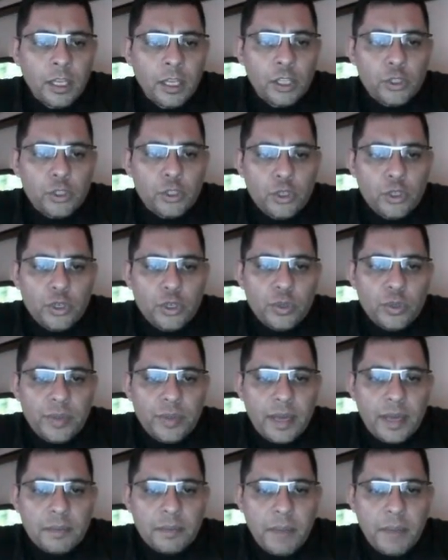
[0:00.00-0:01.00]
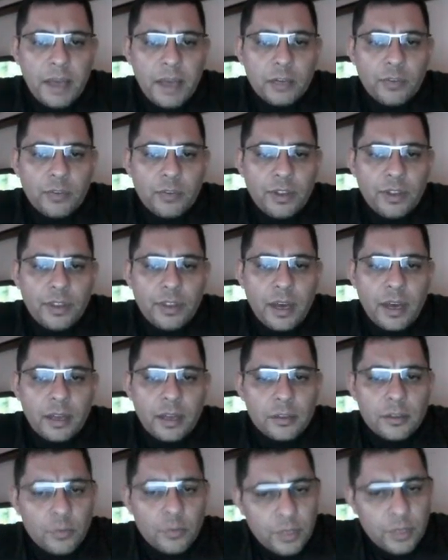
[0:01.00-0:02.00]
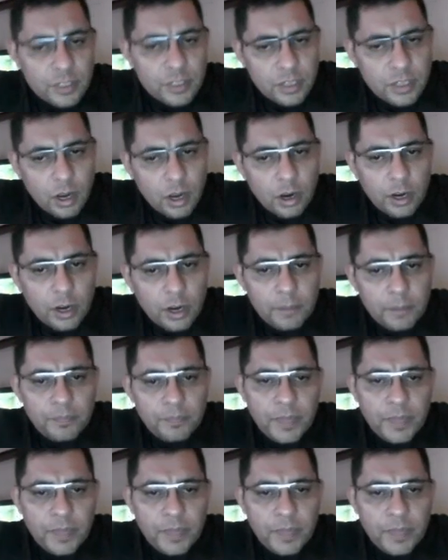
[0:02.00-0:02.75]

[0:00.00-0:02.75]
Do you know that man with the scar?